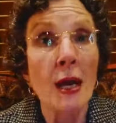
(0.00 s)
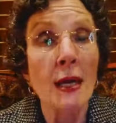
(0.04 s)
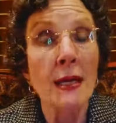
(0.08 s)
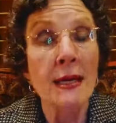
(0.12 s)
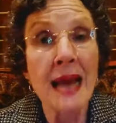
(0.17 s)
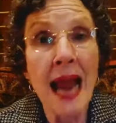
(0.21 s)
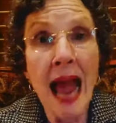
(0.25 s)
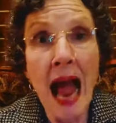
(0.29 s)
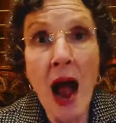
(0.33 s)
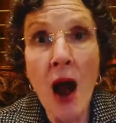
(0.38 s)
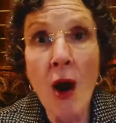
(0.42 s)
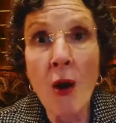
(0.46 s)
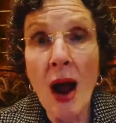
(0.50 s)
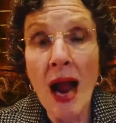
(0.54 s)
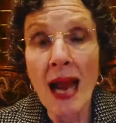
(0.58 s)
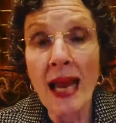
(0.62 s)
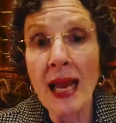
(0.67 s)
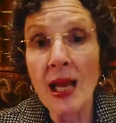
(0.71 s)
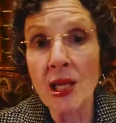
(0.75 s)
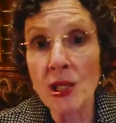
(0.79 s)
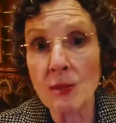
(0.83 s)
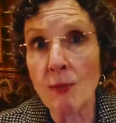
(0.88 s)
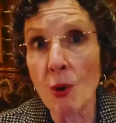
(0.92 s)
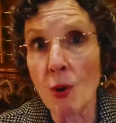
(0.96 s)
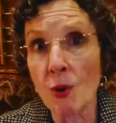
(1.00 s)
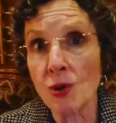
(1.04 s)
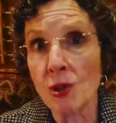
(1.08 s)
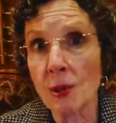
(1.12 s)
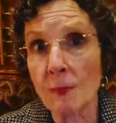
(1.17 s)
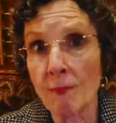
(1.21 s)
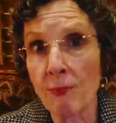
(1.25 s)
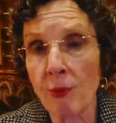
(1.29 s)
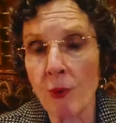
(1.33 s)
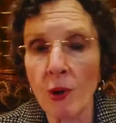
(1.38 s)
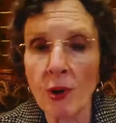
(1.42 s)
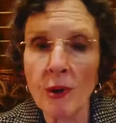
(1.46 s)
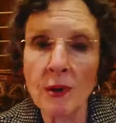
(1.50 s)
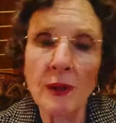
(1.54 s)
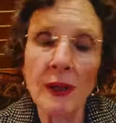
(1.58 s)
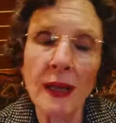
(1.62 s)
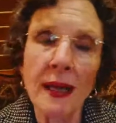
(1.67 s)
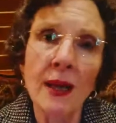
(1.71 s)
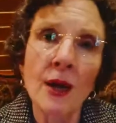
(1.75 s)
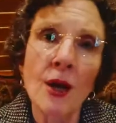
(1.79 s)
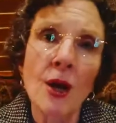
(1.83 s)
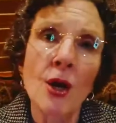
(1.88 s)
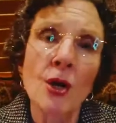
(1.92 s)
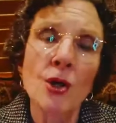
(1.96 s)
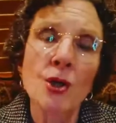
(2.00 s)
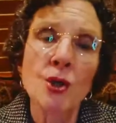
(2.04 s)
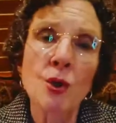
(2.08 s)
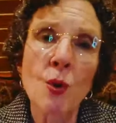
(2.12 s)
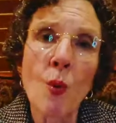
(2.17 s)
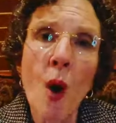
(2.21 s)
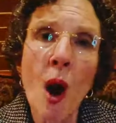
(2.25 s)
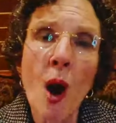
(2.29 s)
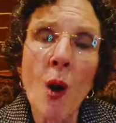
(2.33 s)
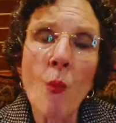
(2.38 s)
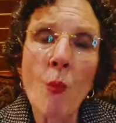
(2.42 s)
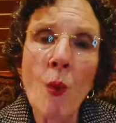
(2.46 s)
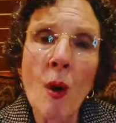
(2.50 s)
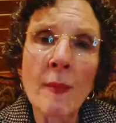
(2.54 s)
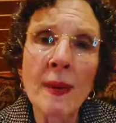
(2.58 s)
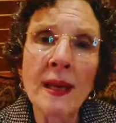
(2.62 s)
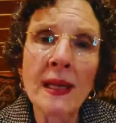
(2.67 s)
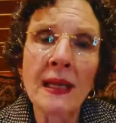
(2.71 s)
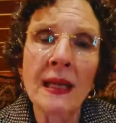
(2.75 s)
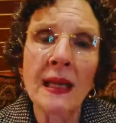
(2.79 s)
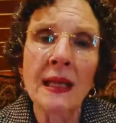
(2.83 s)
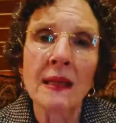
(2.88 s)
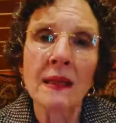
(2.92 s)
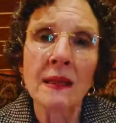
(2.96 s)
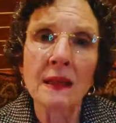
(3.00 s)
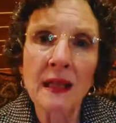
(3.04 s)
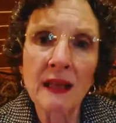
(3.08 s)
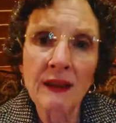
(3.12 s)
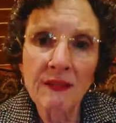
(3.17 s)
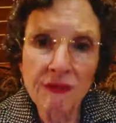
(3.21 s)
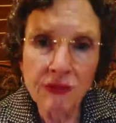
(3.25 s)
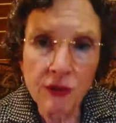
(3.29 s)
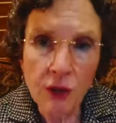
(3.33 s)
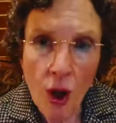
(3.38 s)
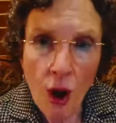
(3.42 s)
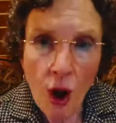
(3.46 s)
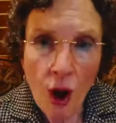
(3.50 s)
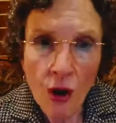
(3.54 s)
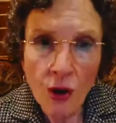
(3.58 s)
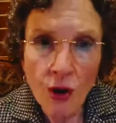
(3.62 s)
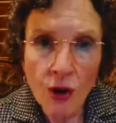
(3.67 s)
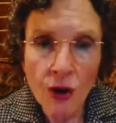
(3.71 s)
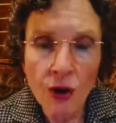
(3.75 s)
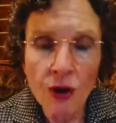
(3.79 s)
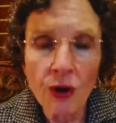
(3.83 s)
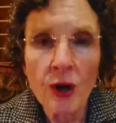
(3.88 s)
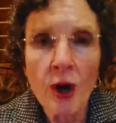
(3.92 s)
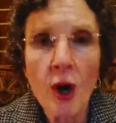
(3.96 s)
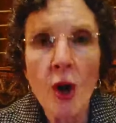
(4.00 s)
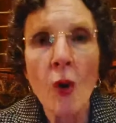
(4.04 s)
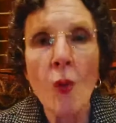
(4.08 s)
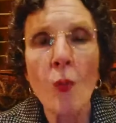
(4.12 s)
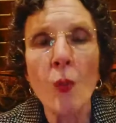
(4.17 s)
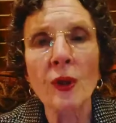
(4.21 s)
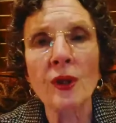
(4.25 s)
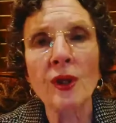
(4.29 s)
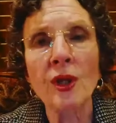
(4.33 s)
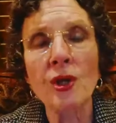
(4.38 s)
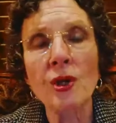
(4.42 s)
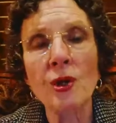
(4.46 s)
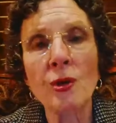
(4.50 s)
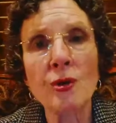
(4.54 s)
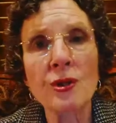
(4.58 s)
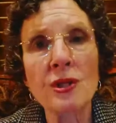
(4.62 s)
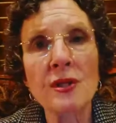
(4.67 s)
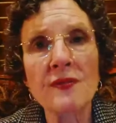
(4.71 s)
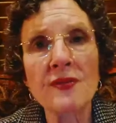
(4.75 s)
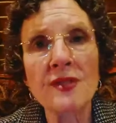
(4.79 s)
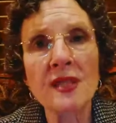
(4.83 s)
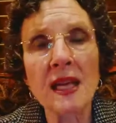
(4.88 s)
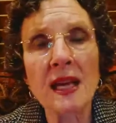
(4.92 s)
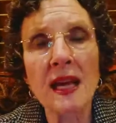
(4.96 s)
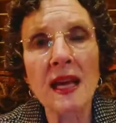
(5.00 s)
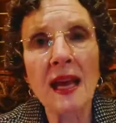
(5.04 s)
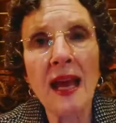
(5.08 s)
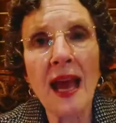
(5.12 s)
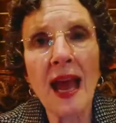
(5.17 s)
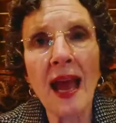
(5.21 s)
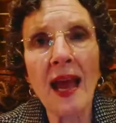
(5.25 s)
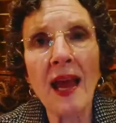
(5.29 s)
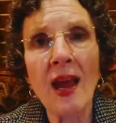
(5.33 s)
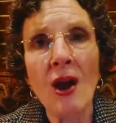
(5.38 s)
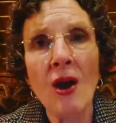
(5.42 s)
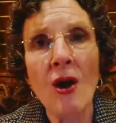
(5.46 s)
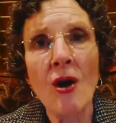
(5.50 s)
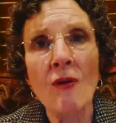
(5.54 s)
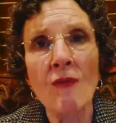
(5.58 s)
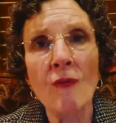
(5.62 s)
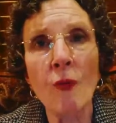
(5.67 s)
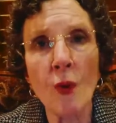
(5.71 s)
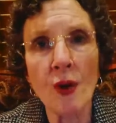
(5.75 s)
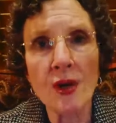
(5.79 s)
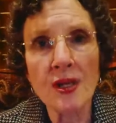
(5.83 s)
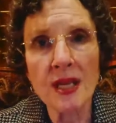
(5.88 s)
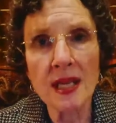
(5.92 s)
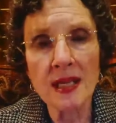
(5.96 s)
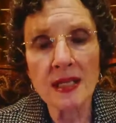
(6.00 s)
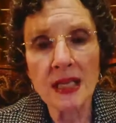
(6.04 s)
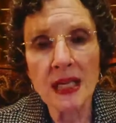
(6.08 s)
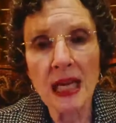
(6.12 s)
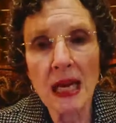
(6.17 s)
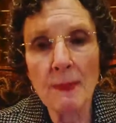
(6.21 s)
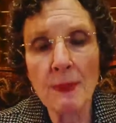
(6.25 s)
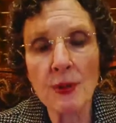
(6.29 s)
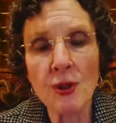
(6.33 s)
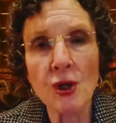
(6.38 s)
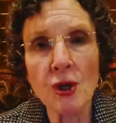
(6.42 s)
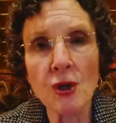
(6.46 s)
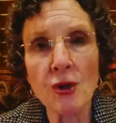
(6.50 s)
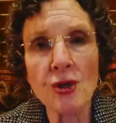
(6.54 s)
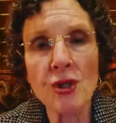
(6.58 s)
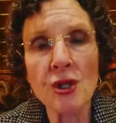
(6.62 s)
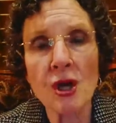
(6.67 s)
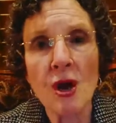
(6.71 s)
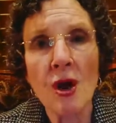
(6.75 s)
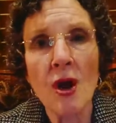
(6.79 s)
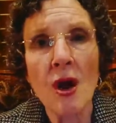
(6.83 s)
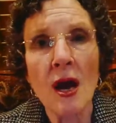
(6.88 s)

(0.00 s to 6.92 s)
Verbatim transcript: Now, I guess most importantly, do our women live longer with the use of CDK 4 6 inhibitors